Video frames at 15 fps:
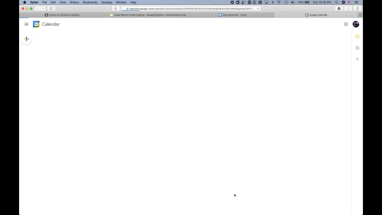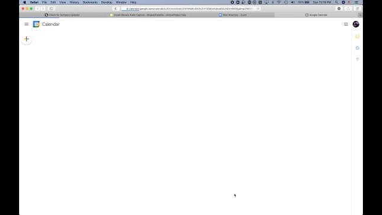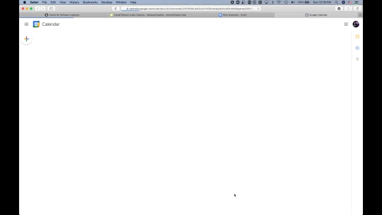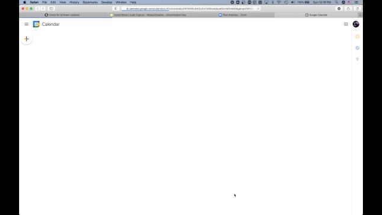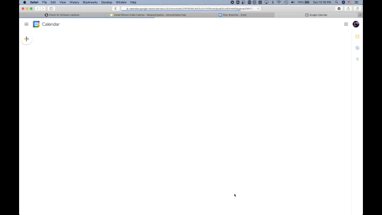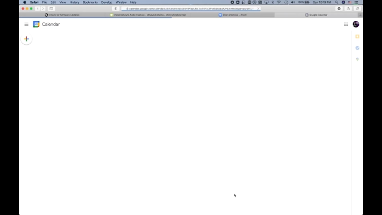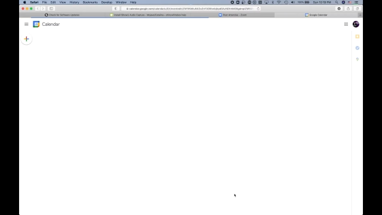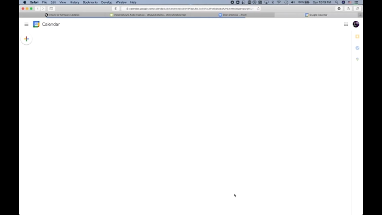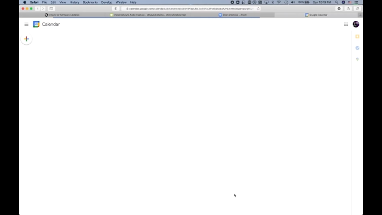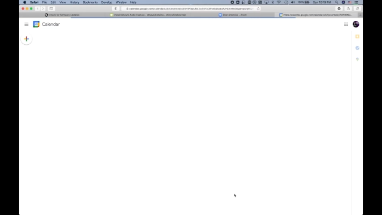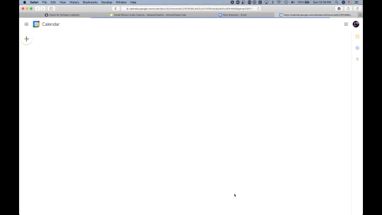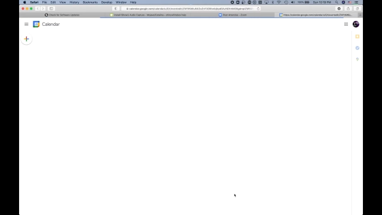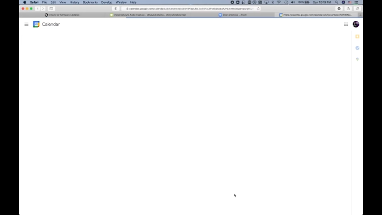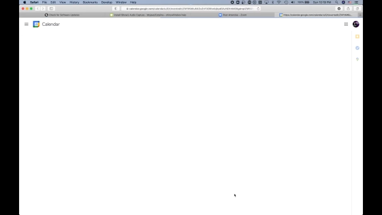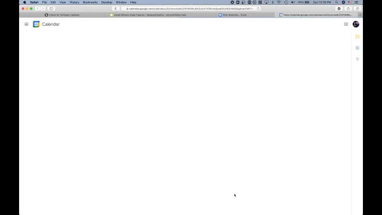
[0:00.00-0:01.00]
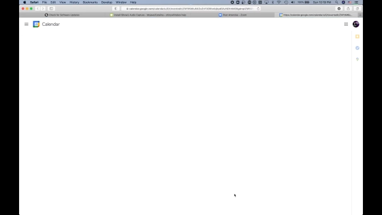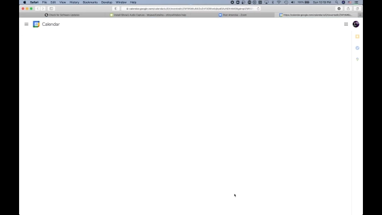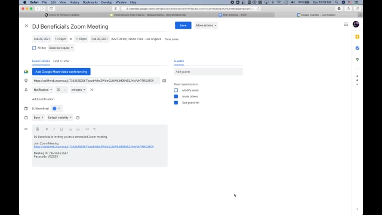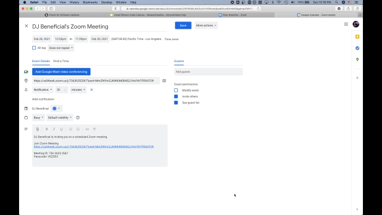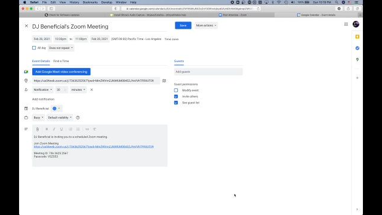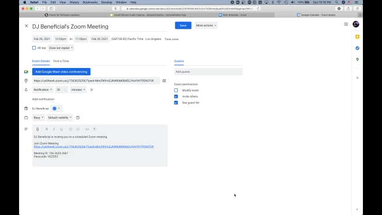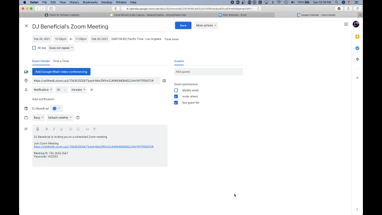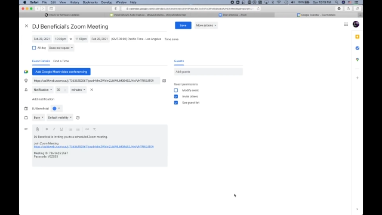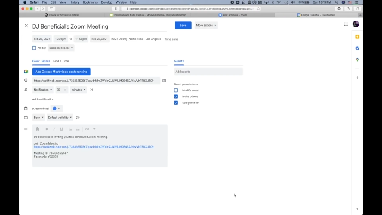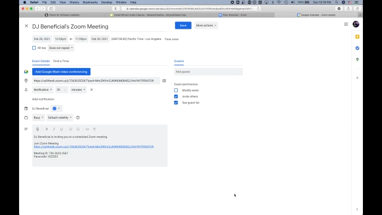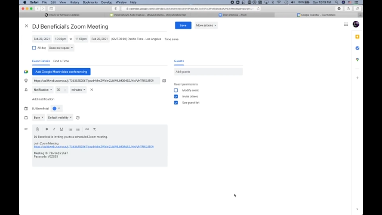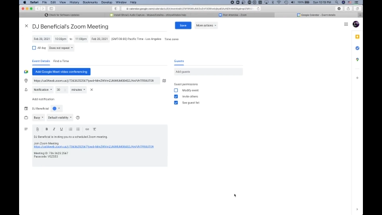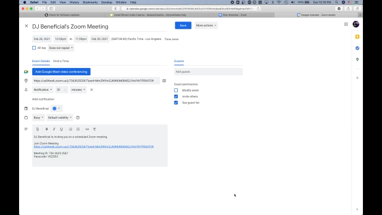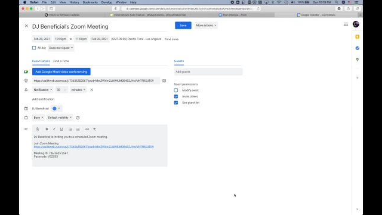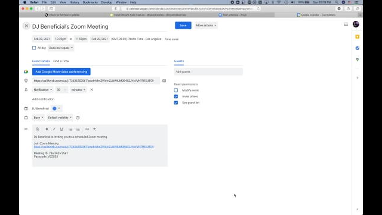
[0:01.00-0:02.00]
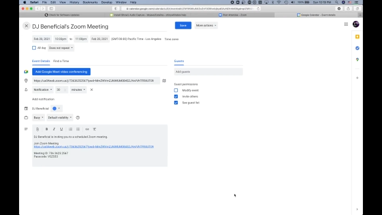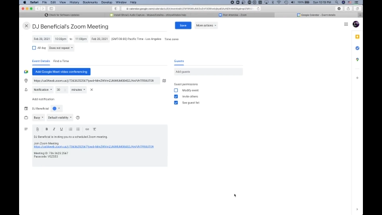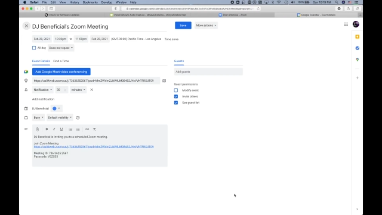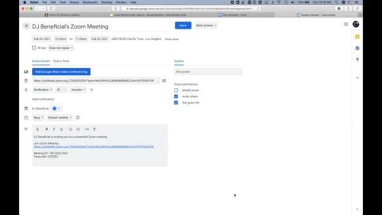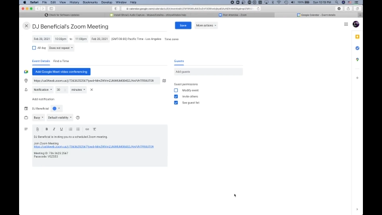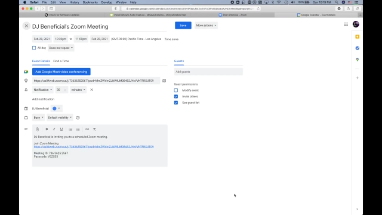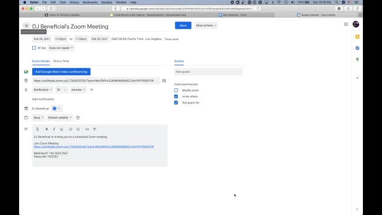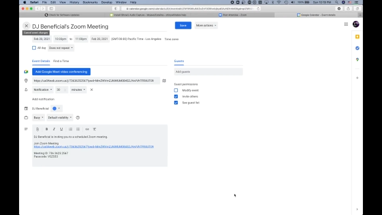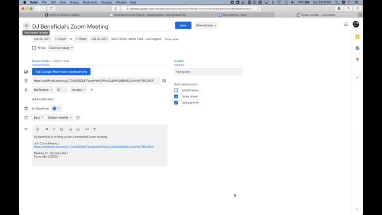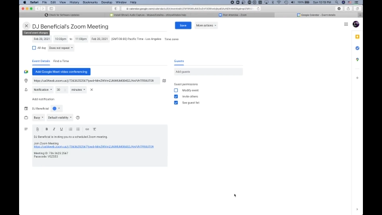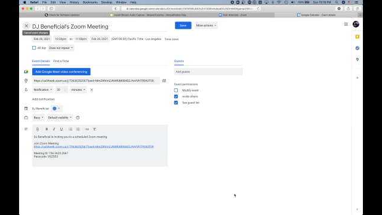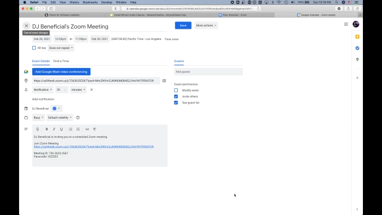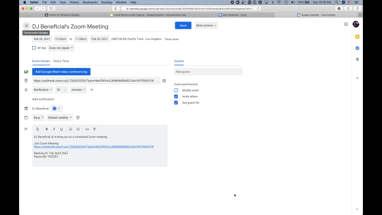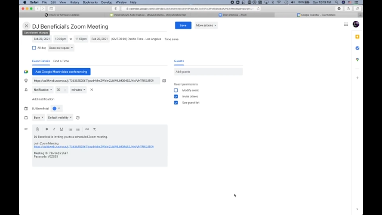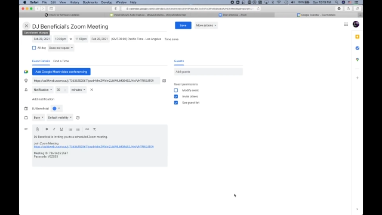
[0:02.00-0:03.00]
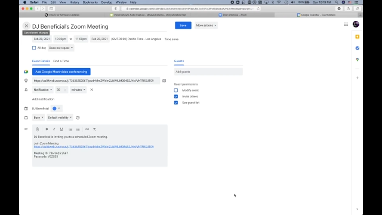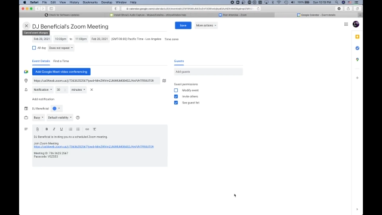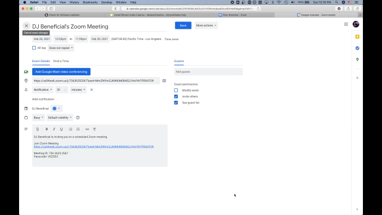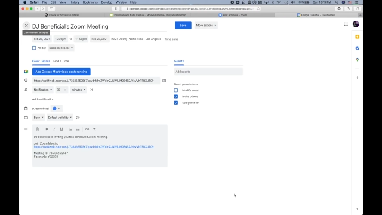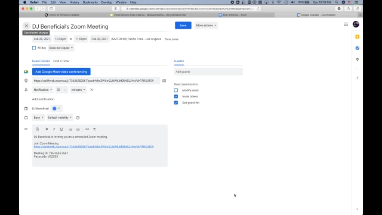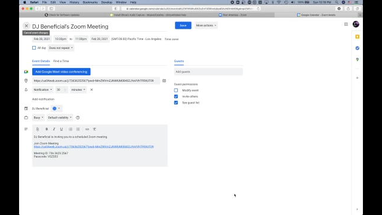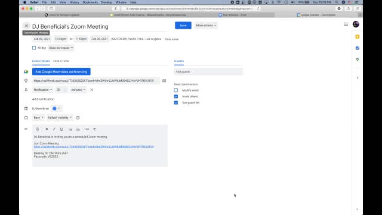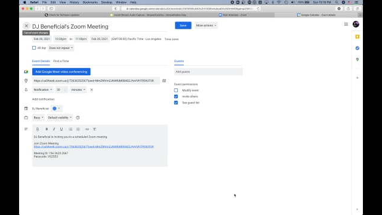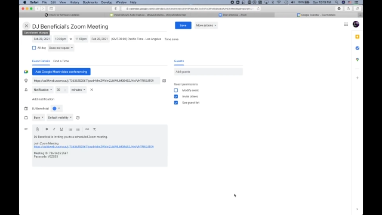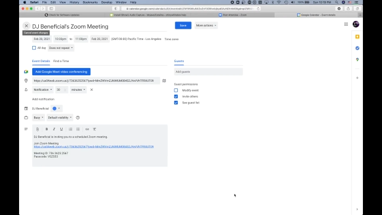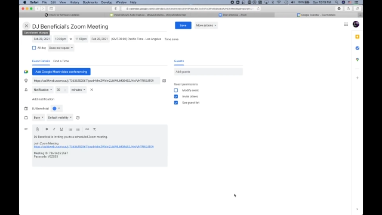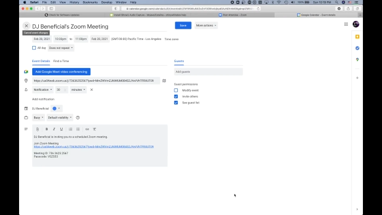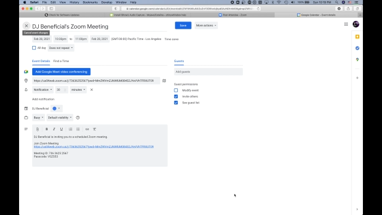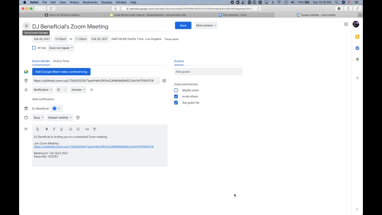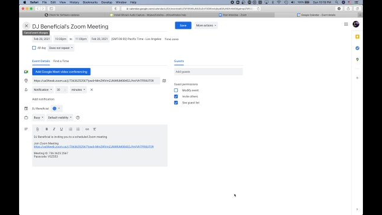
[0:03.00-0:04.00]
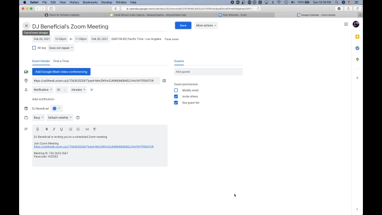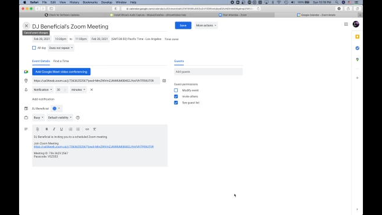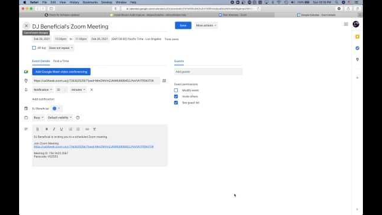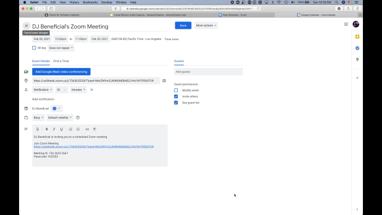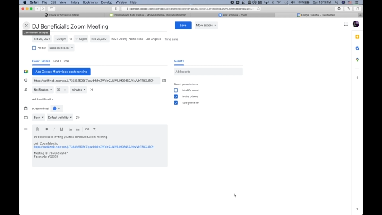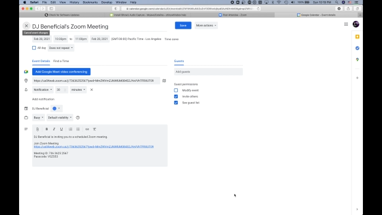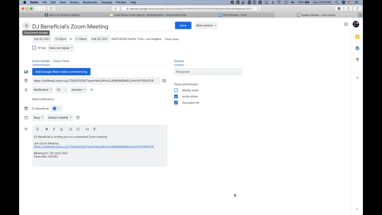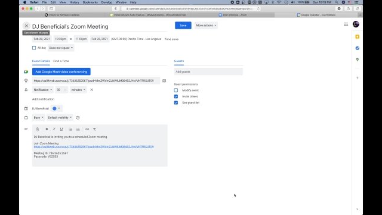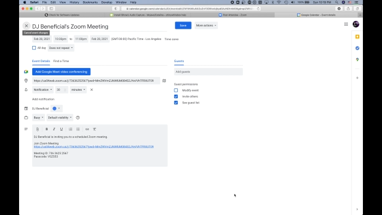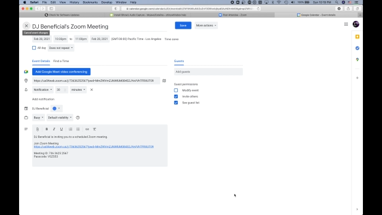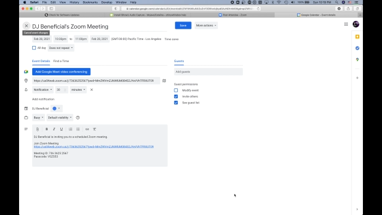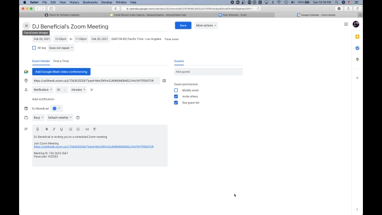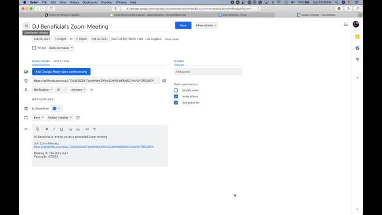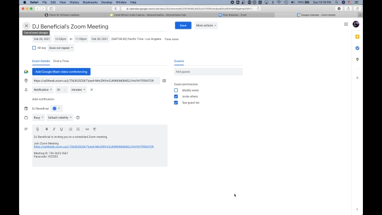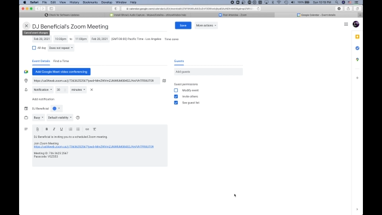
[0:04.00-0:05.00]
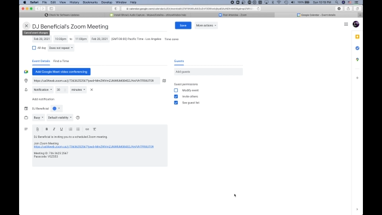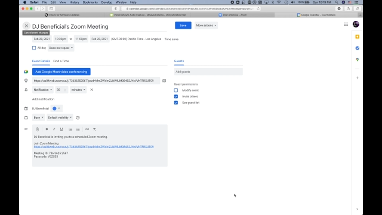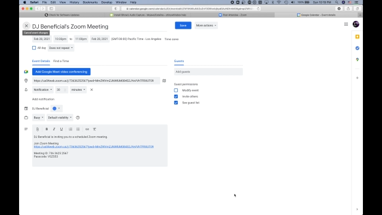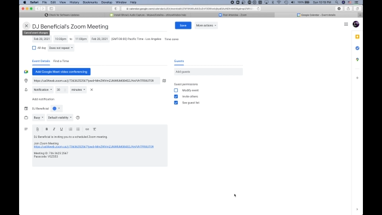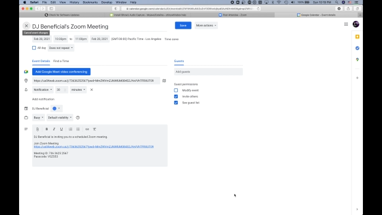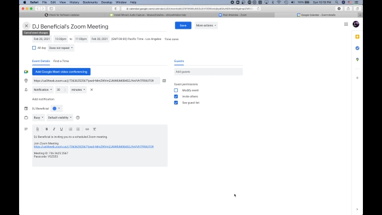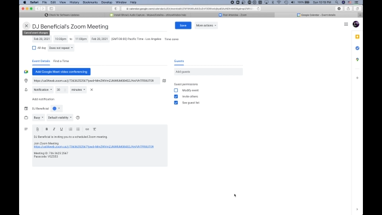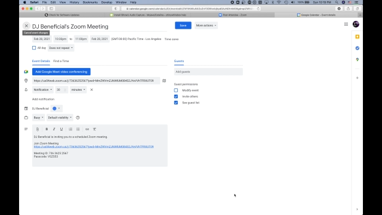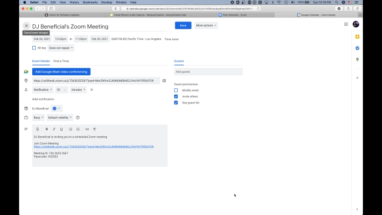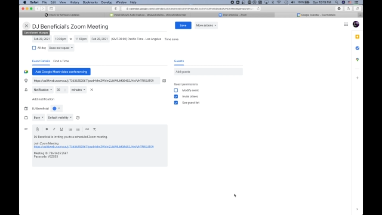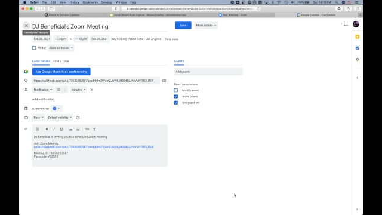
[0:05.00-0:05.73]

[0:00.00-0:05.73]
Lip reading: (no speaker visible)